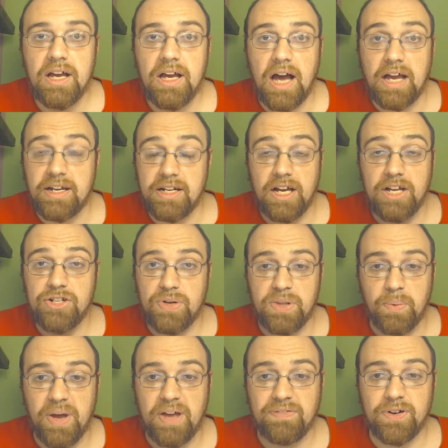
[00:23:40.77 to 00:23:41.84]
I did not enjoy the
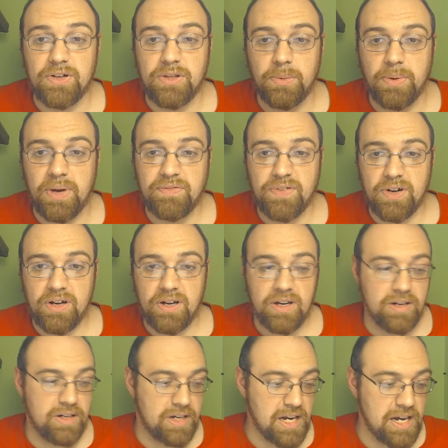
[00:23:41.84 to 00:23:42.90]
wafer. The wafer
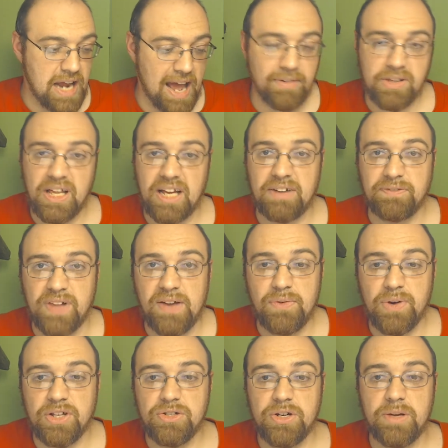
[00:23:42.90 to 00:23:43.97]
didn't have a lot of flavoring
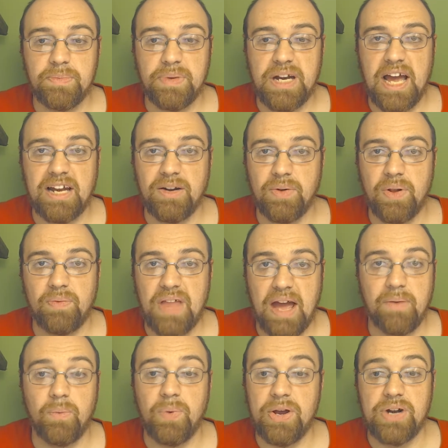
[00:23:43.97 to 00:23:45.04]
to it, but it had that
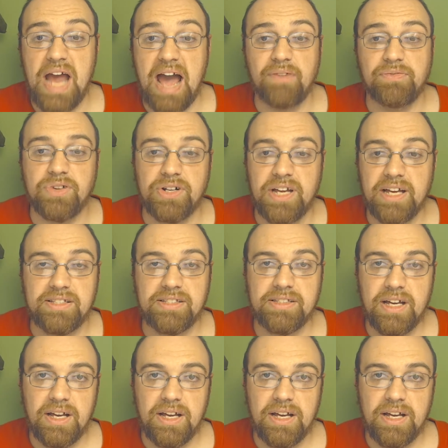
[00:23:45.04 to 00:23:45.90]
weird aftertaste.